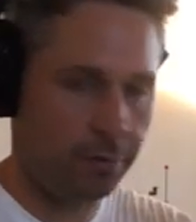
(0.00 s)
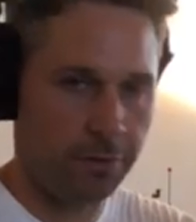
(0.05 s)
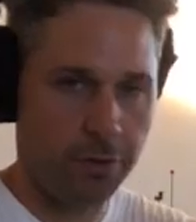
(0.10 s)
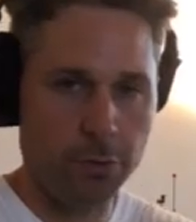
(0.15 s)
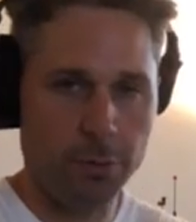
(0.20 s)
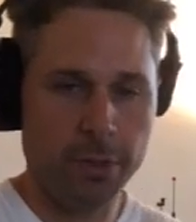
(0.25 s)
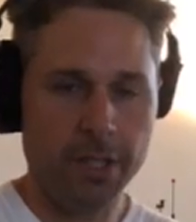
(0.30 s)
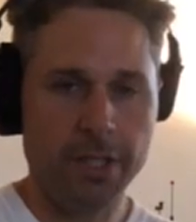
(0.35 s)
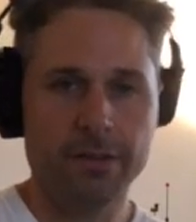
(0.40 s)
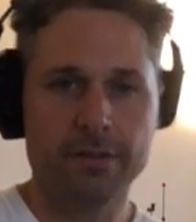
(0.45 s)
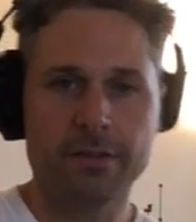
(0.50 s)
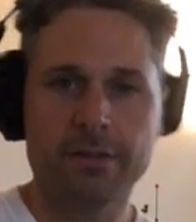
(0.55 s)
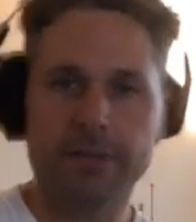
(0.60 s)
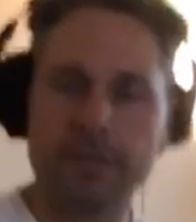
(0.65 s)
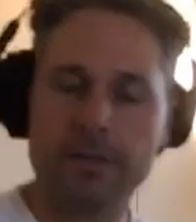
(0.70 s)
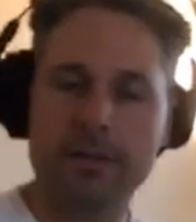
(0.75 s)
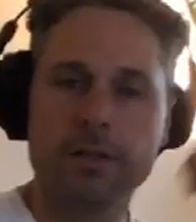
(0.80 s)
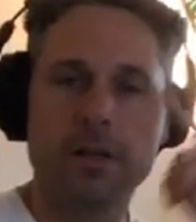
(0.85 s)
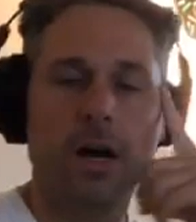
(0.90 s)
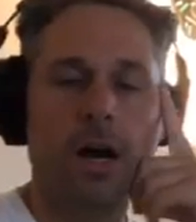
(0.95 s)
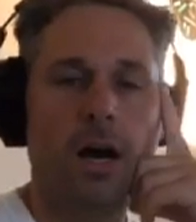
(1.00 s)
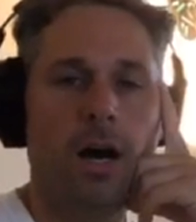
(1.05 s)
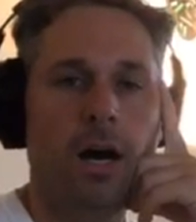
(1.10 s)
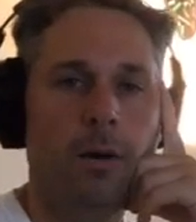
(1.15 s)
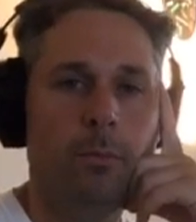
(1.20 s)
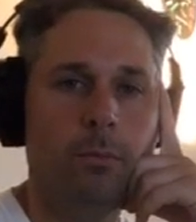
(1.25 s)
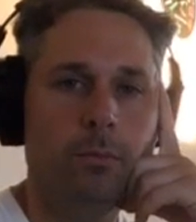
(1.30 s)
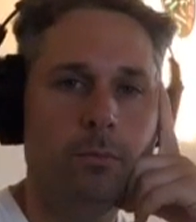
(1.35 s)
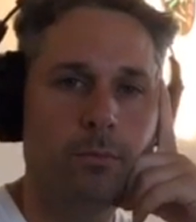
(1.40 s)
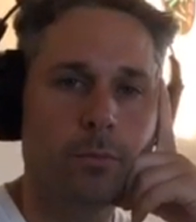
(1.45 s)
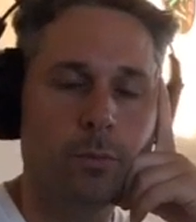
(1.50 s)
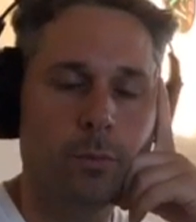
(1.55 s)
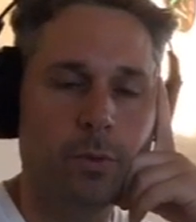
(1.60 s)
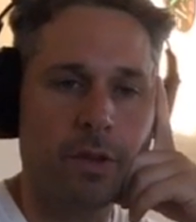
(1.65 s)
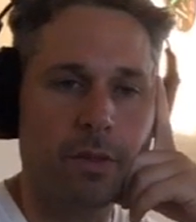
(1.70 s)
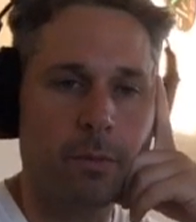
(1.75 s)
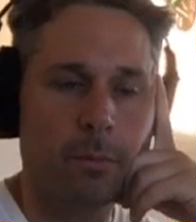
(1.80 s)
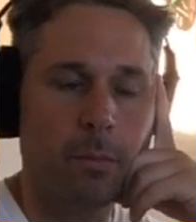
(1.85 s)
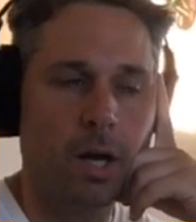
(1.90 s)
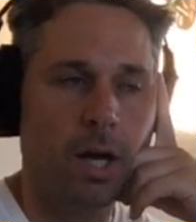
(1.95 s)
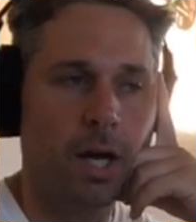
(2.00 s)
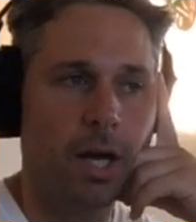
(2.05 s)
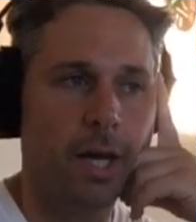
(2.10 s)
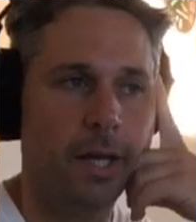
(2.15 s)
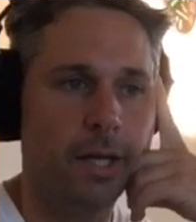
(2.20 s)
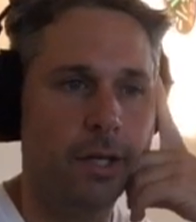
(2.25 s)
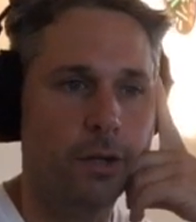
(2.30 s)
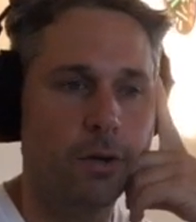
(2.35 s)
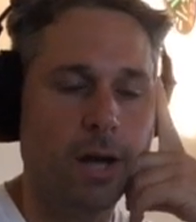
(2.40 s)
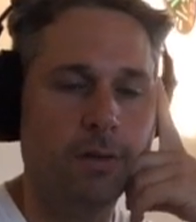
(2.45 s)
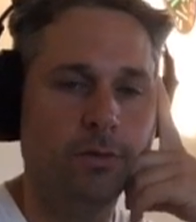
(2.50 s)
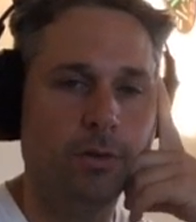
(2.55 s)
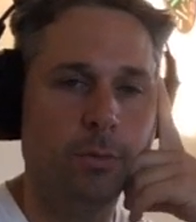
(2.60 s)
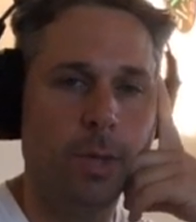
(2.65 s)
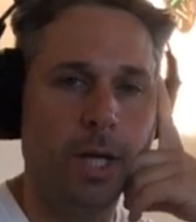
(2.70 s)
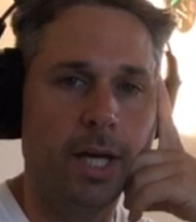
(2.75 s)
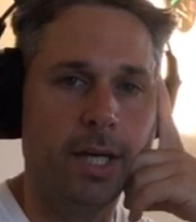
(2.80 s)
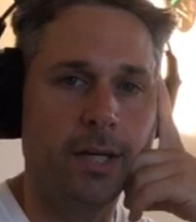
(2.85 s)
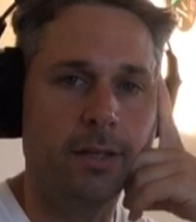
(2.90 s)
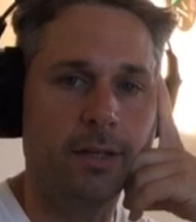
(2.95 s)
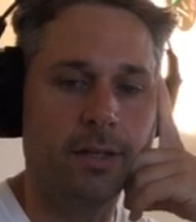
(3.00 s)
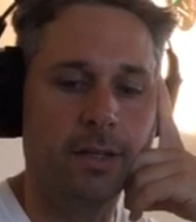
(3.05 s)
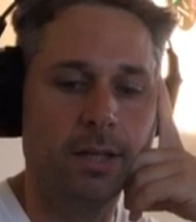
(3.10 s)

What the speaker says: weeks with my gravel bike,